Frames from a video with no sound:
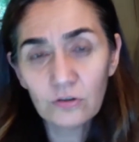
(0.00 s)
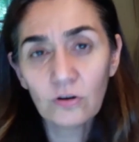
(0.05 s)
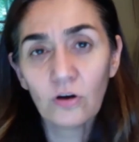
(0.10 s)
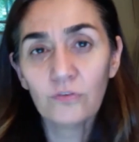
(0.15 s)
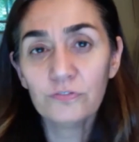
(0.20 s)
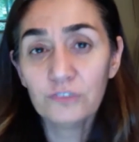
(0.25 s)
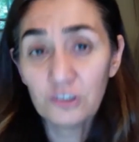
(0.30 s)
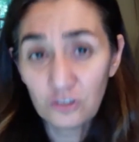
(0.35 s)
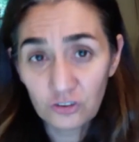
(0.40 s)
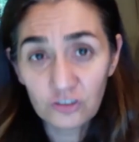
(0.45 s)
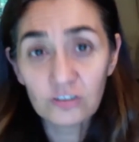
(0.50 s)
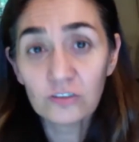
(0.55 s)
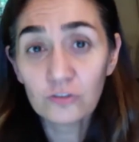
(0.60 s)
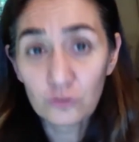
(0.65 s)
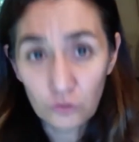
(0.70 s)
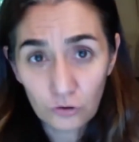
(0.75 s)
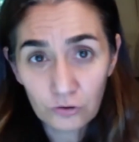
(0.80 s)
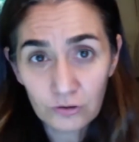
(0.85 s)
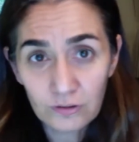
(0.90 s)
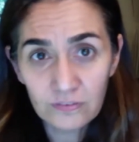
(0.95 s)
of Digital
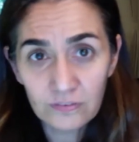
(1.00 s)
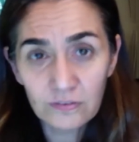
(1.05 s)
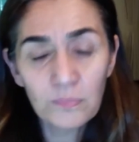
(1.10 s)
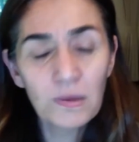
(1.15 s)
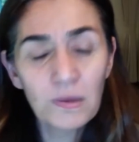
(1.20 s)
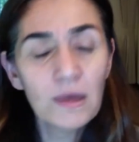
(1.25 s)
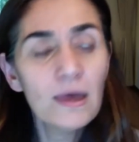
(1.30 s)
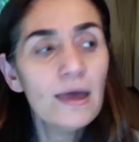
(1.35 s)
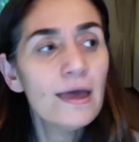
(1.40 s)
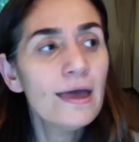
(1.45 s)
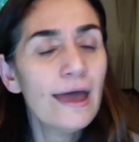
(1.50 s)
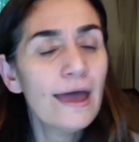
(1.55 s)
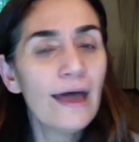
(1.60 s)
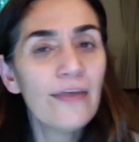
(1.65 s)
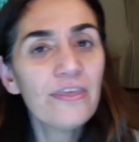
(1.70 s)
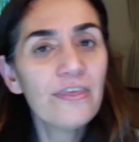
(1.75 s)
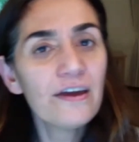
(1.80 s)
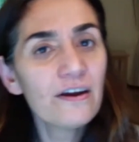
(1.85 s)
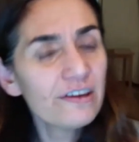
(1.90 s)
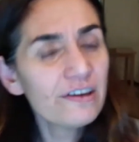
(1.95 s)
Journalism, and
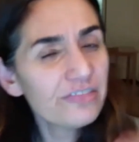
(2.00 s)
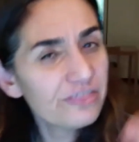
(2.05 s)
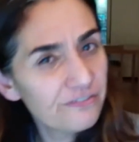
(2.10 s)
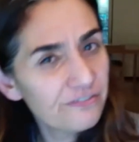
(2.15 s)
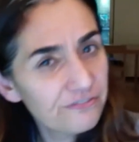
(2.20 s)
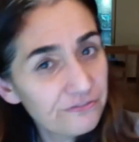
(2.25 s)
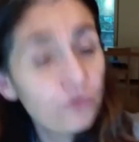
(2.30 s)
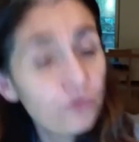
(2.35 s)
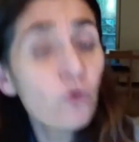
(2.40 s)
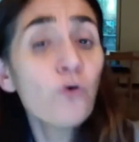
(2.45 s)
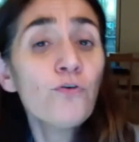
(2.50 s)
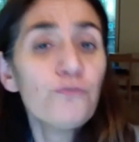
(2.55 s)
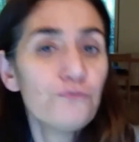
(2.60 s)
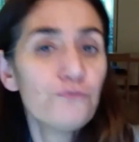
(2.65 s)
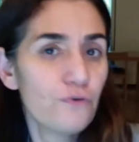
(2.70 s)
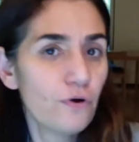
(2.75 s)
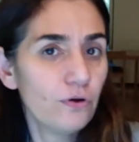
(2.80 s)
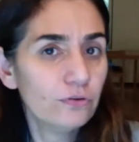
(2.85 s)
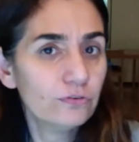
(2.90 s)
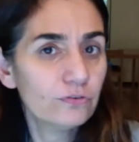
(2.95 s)
they are at the
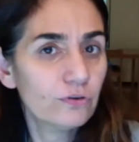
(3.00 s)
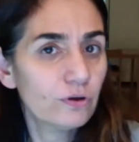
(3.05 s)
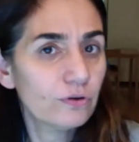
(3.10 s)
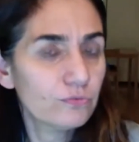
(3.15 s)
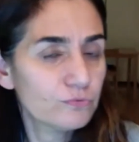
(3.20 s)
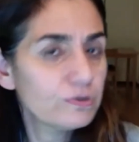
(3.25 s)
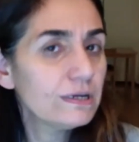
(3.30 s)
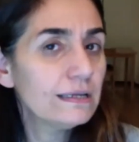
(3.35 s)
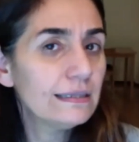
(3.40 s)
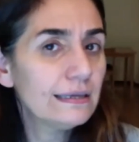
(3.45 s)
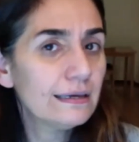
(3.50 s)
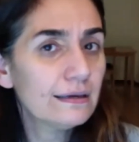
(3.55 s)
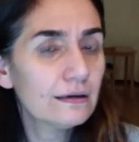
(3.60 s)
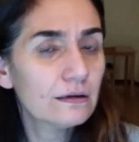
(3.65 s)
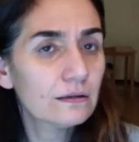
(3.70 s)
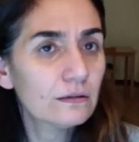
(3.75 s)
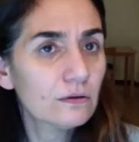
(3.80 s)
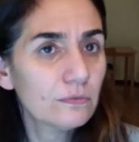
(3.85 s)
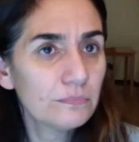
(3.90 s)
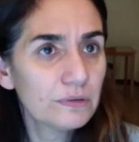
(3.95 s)
forefront, really.
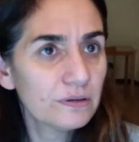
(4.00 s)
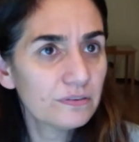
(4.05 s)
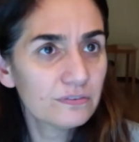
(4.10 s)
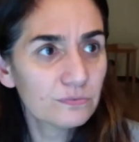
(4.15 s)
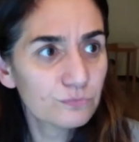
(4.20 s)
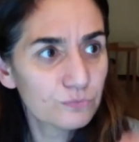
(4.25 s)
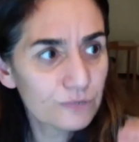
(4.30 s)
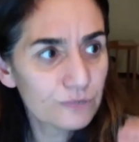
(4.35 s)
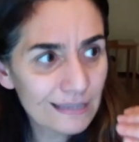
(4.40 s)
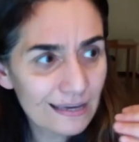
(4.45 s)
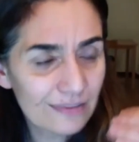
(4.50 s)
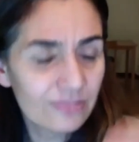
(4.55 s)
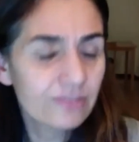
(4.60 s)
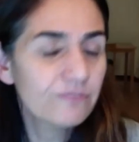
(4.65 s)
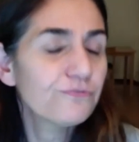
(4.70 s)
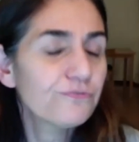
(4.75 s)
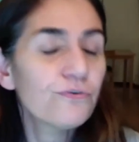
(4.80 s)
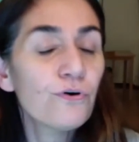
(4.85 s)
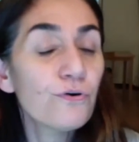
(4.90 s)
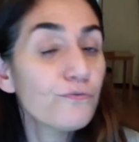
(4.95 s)
Columbia is really at the
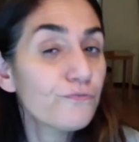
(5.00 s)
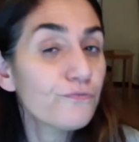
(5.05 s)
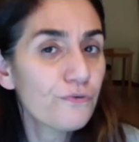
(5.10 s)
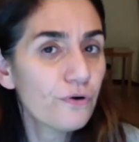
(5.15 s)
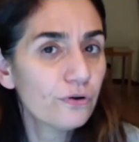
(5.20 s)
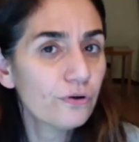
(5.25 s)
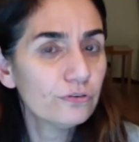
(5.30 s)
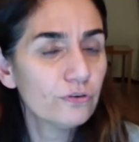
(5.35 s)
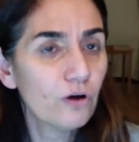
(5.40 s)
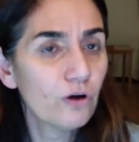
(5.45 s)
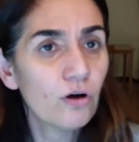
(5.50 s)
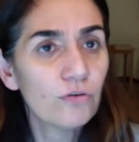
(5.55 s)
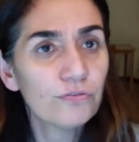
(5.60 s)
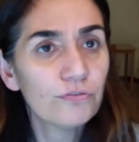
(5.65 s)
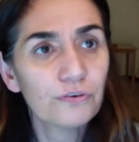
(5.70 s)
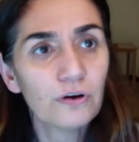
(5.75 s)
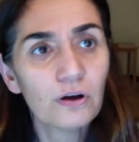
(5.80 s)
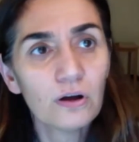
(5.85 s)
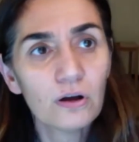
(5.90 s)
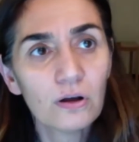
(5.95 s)
forefront of
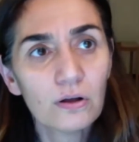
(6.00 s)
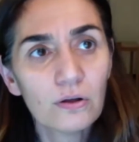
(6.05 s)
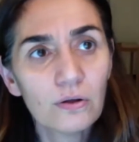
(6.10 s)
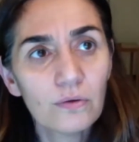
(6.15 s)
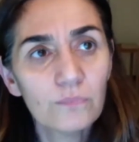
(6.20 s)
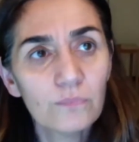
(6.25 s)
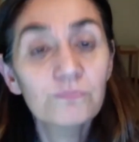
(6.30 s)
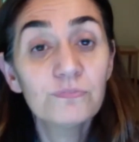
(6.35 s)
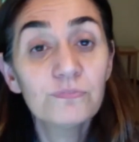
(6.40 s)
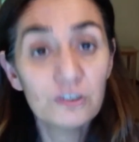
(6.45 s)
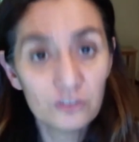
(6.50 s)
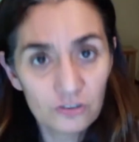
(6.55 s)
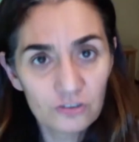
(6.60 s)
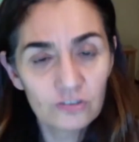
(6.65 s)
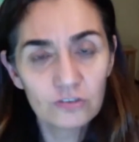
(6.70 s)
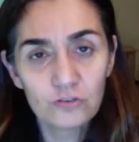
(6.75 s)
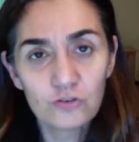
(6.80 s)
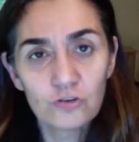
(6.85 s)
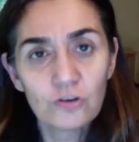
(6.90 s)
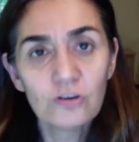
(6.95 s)

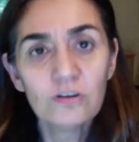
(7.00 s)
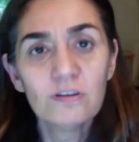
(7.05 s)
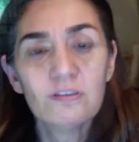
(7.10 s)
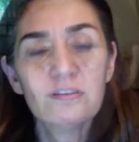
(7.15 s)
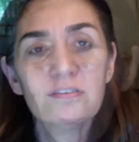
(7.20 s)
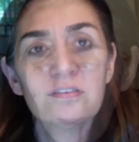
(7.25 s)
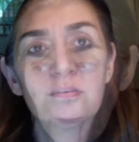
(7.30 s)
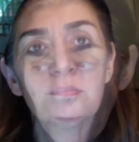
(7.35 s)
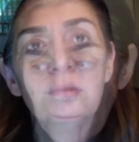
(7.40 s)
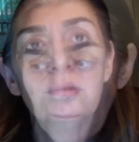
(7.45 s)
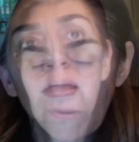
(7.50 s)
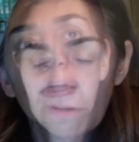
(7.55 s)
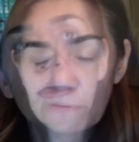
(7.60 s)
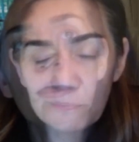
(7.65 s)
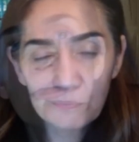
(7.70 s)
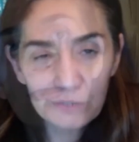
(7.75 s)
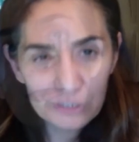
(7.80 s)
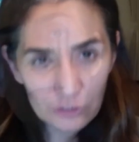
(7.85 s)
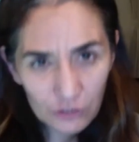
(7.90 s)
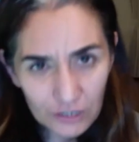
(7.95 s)
digital journalism.
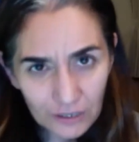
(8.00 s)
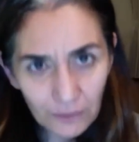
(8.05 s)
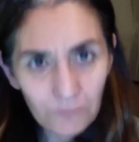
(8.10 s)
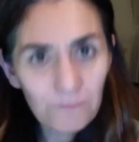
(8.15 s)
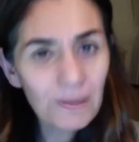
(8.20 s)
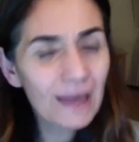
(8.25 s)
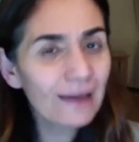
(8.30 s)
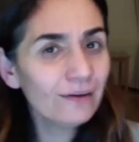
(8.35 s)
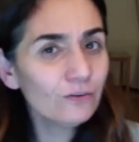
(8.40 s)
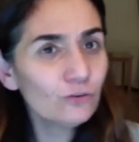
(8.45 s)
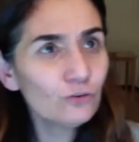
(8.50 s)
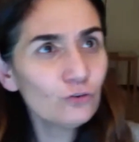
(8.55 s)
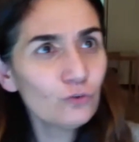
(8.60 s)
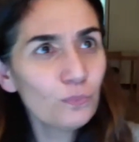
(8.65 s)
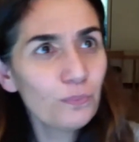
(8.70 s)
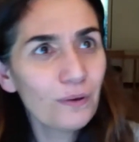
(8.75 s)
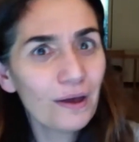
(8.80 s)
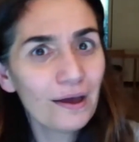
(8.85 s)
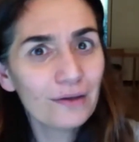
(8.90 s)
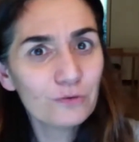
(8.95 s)
When you come back to
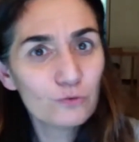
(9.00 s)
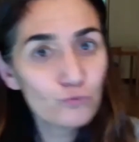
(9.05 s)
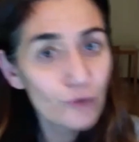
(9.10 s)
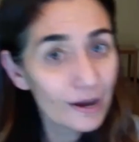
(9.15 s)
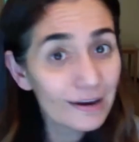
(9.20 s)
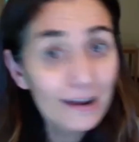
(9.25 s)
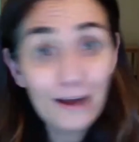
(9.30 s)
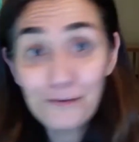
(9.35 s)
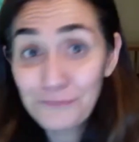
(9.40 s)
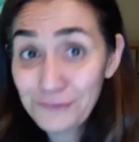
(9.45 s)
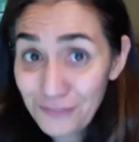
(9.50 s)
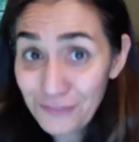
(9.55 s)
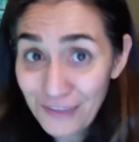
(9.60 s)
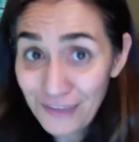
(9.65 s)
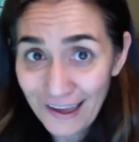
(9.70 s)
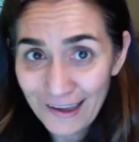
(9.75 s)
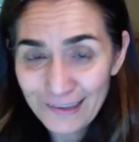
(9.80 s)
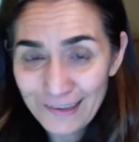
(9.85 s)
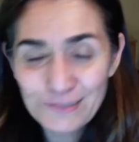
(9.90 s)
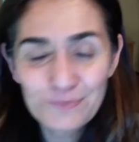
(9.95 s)
Japan right after
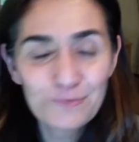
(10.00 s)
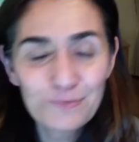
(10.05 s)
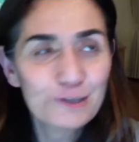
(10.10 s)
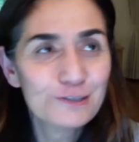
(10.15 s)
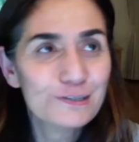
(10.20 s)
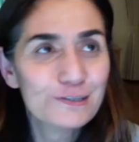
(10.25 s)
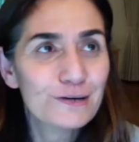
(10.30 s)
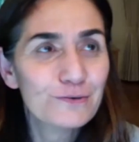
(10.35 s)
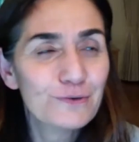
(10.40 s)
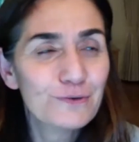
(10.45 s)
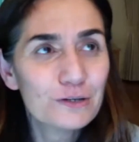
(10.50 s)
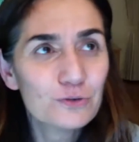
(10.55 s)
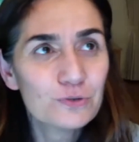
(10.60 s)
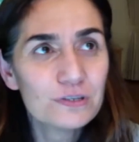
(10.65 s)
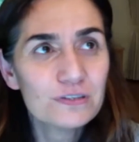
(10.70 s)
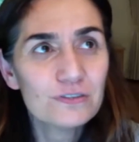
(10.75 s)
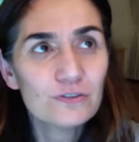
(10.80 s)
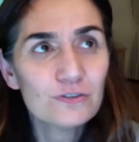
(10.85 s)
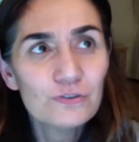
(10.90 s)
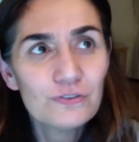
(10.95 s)
that, because I
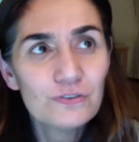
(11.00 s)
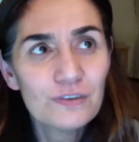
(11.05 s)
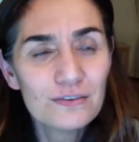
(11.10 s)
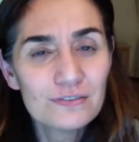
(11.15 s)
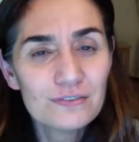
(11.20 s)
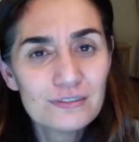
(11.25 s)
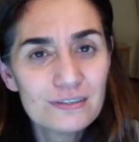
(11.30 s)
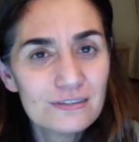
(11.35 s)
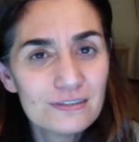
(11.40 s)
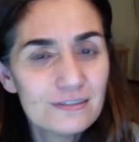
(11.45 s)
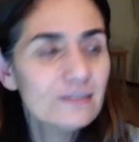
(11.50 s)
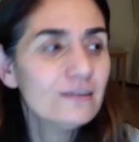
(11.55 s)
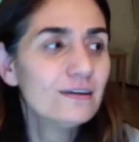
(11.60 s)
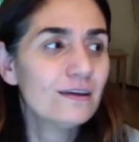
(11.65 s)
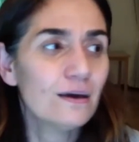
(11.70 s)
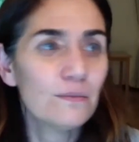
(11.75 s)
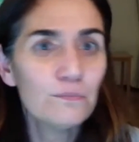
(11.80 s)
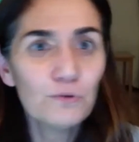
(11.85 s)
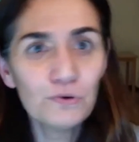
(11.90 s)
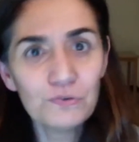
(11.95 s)
graduated in 2016 and
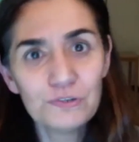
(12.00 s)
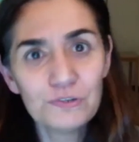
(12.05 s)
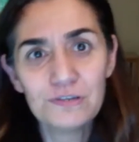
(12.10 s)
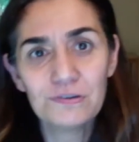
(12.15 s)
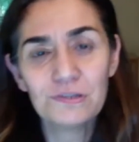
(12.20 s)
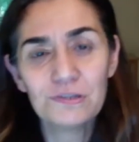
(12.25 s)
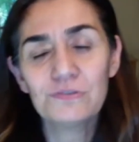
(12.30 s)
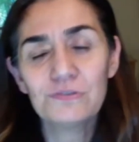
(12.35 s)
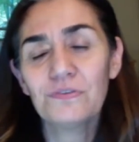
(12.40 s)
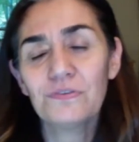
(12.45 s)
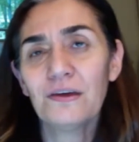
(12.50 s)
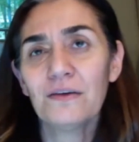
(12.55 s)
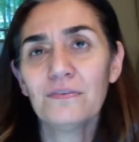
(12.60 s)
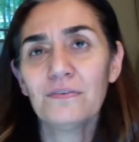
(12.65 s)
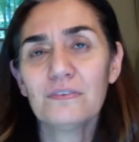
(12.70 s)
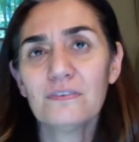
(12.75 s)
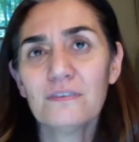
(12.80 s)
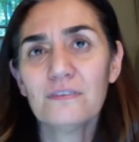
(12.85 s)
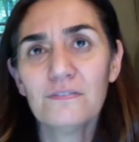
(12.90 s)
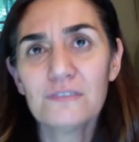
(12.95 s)
I moved here in
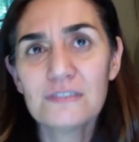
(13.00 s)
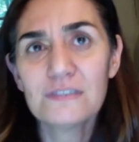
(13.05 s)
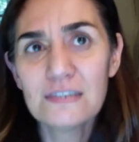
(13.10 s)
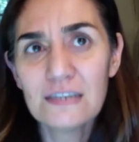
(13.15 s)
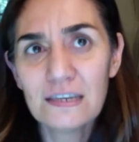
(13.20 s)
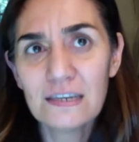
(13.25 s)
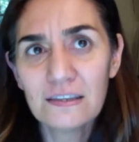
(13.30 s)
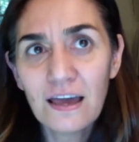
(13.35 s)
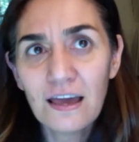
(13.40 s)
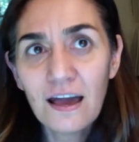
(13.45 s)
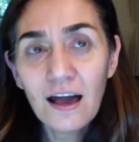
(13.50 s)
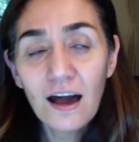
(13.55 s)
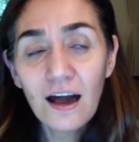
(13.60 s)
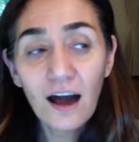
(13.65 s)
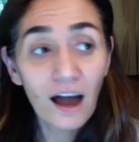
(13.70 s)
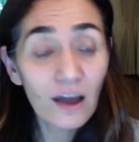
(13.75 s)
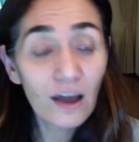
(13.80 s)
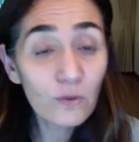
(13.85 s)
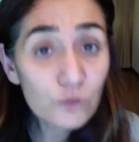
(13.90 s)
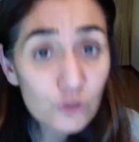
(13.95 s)
2017,
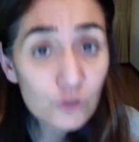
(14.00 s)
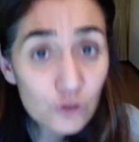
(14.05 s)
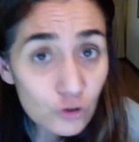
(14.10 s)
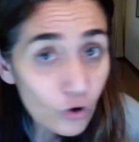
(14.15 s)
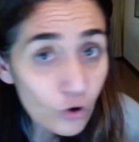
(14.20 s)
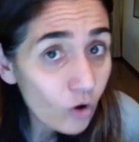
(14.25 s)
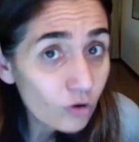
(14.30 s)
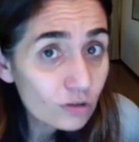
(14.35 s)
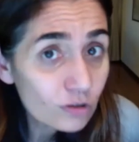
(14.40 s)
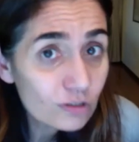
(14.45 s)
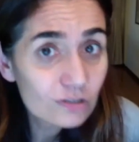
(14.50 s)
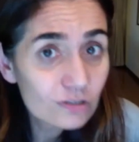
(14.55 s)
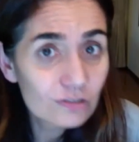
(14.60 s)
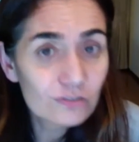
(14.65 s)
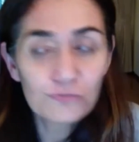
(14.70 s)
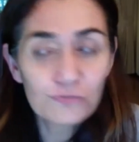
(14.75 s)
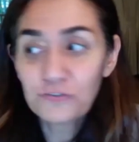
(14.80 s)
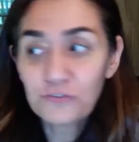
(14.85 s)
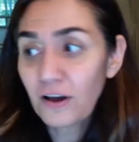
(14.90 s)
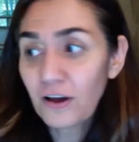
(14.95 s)
I was shocked
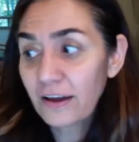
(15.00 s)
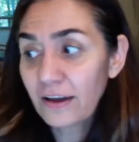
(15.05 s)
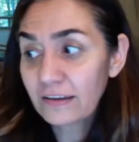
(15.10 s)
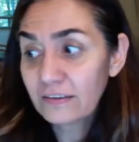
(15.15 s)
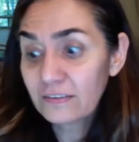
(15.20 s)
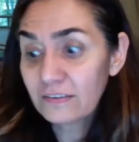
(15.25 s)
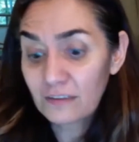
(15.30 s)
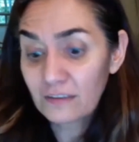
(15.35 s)
to find